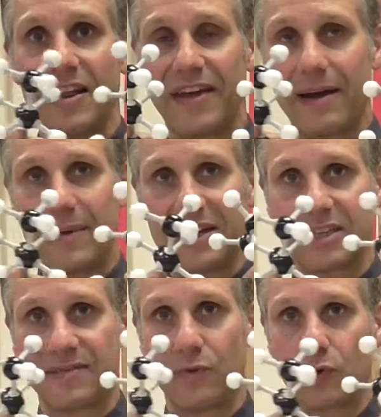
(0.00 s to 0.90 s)
That
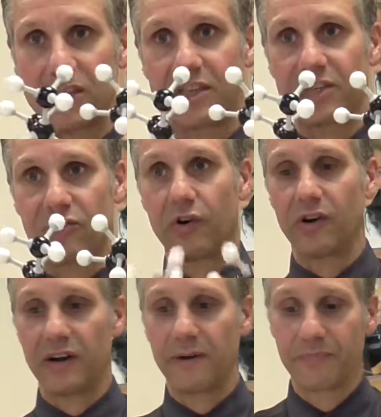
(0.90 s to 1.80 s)
makes the forces
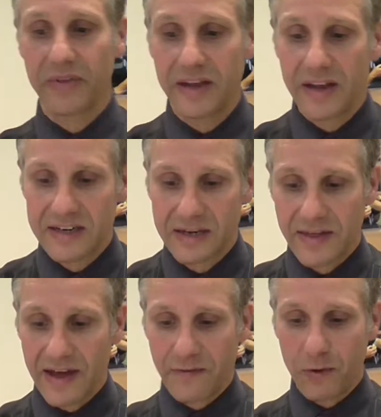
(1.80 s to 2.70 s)
stronger.
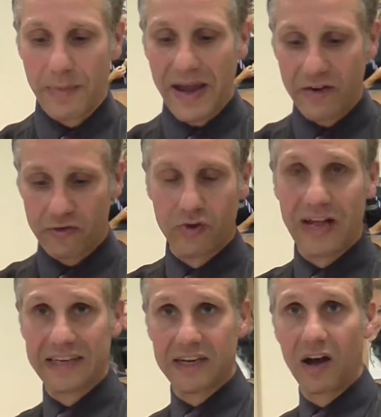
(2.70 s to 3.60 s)
So therefore petrol
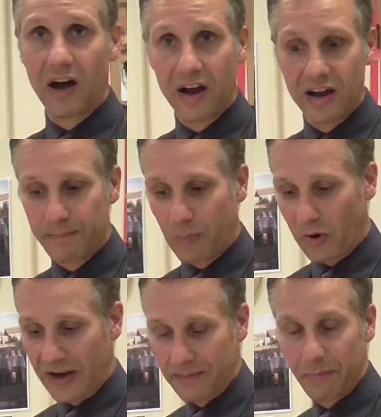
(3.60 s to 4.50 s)
has a higher
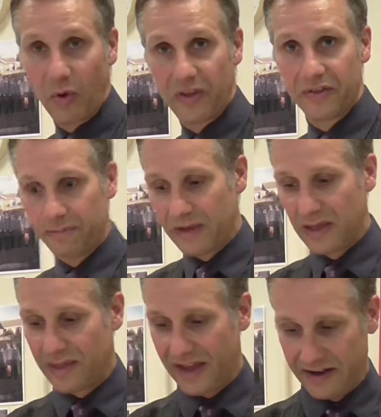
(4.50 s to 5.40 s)
boiling point than
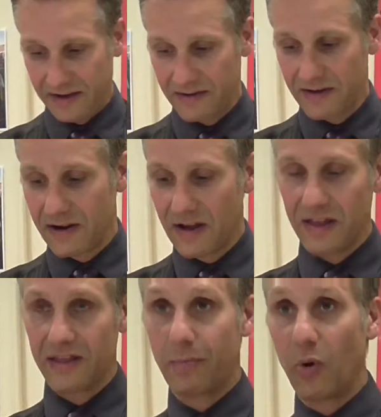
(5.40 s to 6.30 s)
methane.
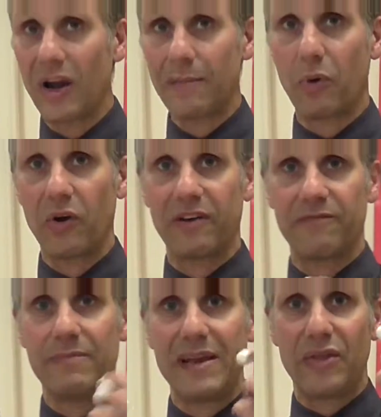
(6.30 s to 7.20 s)
The boiling point
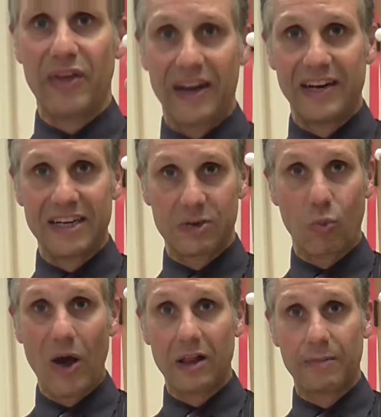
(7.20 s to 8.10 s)
of methane is
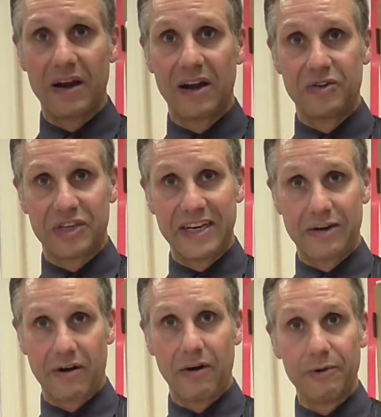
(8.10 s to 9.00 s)
well below
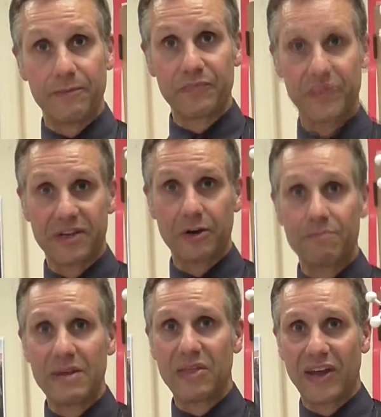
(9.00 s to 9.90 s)
zero, so
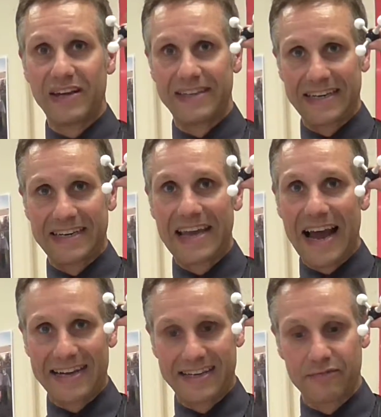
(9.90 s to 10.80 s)
methane is a
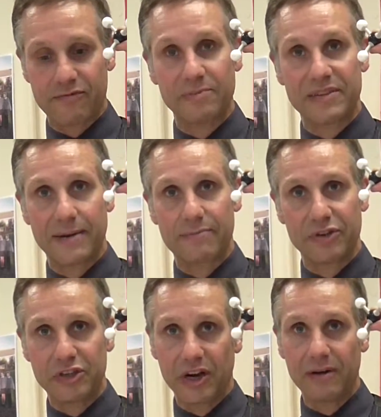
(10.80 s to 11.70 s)
gas at room
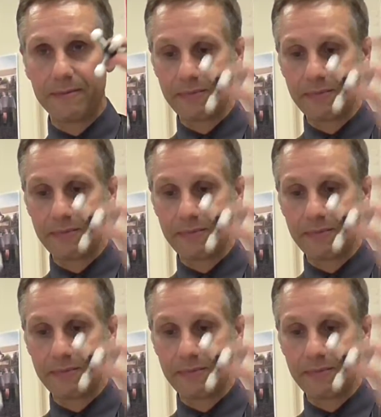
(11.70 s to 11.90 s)
temperature.